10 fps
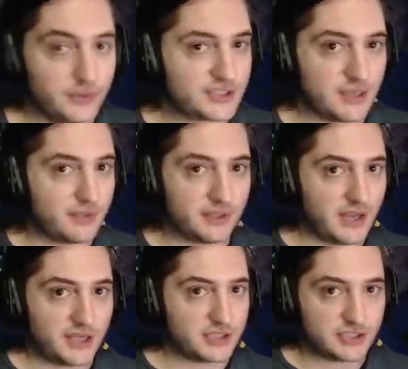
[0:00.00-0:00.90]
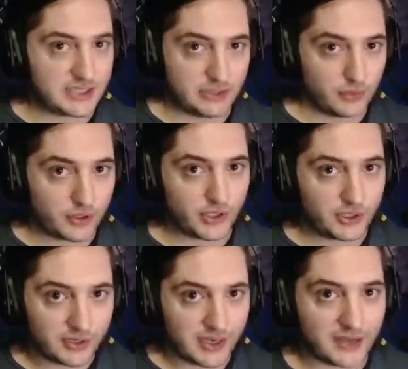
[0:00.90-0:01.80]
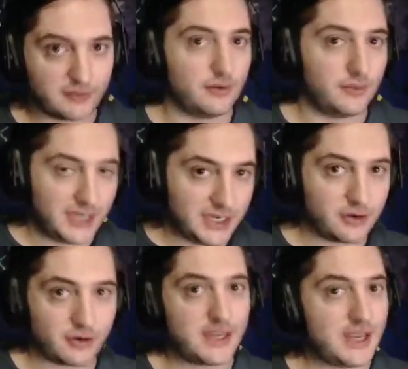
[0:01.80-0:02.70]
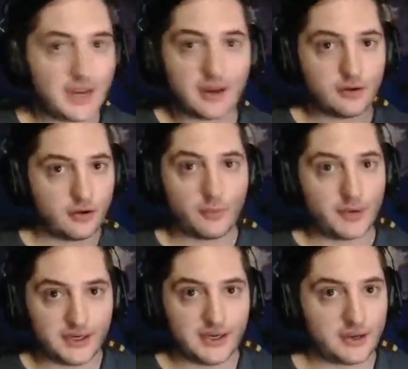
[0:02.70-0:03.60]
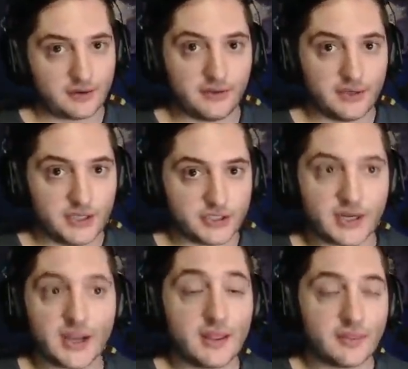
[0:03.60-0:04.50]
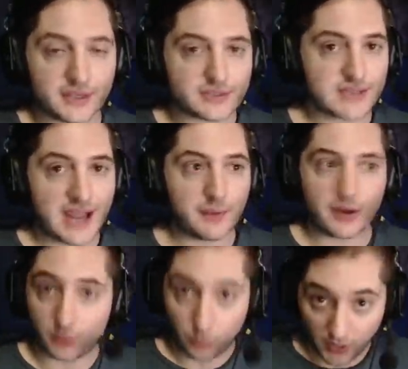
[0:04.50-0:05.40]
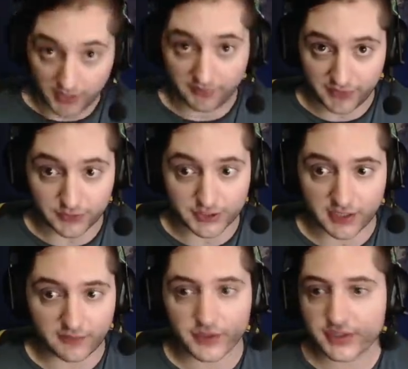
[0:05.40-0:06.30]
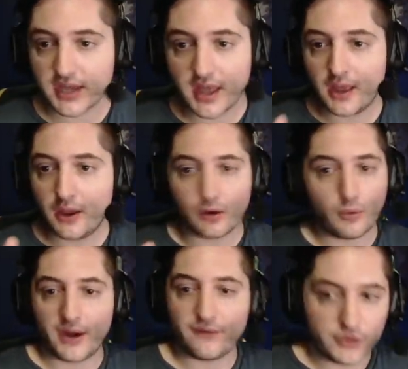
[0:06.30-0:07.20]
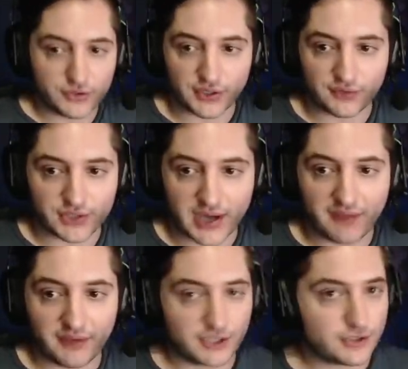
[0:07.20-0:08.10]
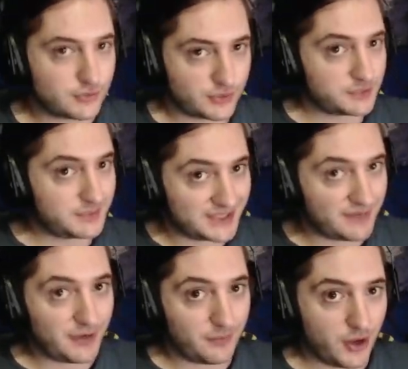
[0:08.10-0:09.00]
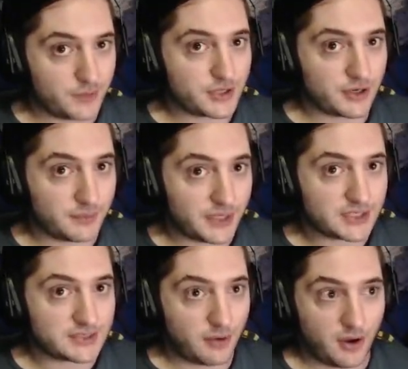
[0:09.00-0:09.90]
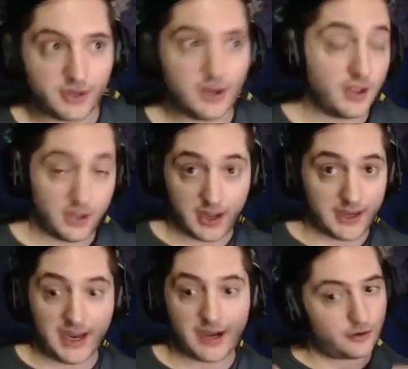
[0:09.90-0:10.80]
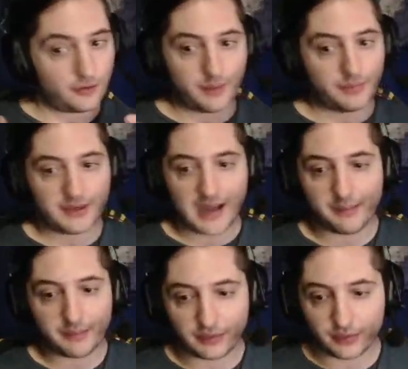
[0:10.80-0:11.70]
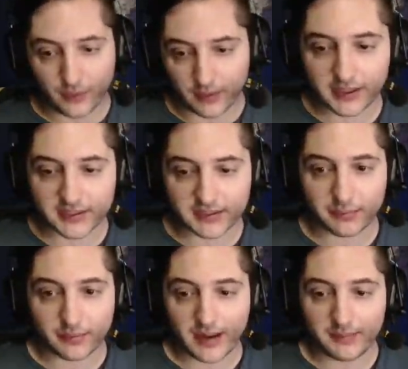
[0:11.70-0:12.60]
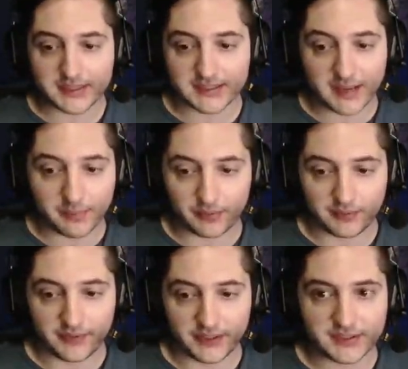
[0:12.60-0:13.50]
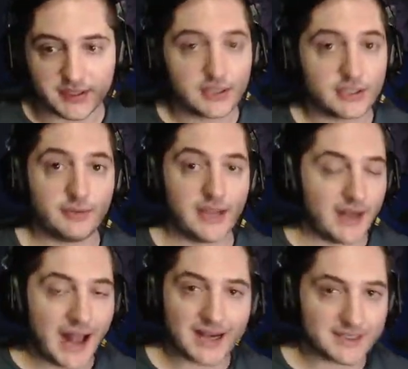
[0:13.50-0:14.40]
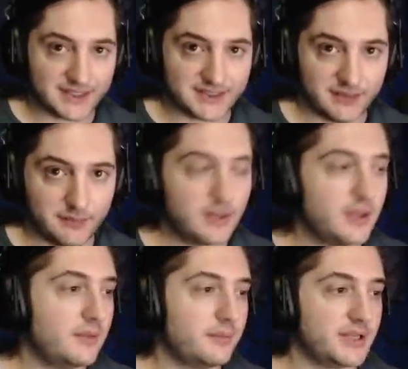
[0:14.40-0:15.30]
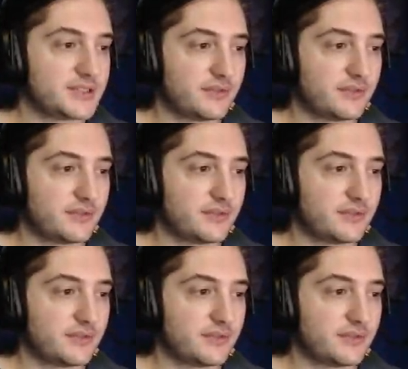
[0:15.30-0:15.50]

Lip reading: some of the dungeons that you literally couldn't enter. It would eat your key, nobody could enter the dungeon. This was happening on quite a few servers. Quite a few servers are having issues where specific mobs aren't being spawned. Again, Corrupted Captain Thorpe is a prime example of this. You can't access him. Because of the